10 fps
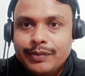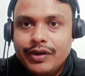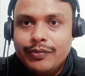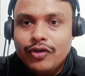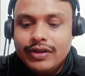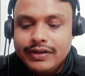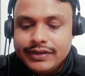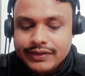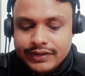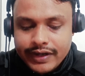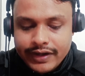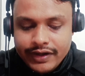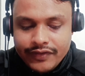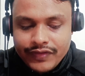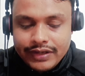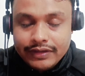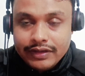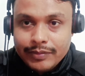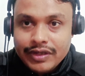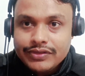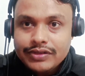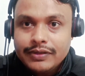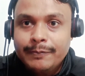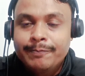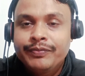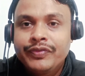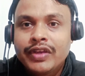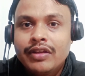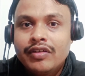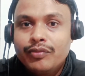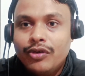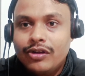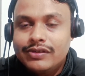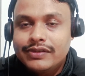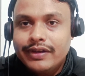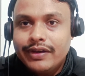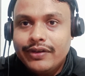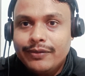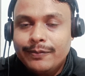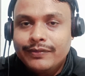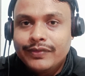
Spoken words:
but model is identifying them as a false negative.